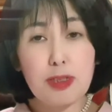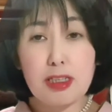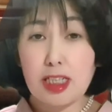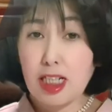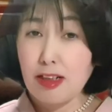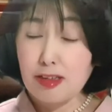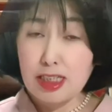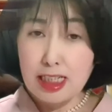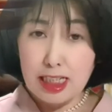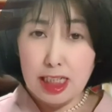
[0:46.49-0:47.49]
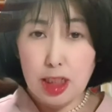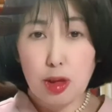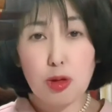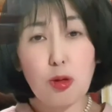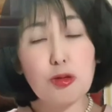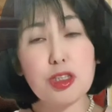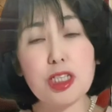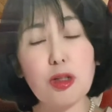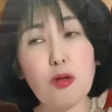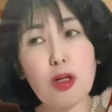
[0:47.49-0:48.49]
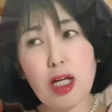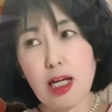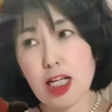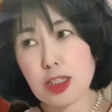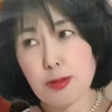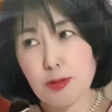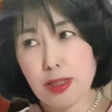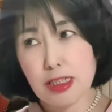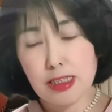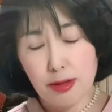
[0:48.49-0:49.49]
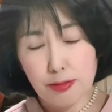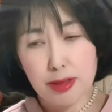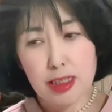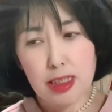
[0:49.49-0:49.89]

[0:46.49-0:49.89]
the current EU also has been really suffering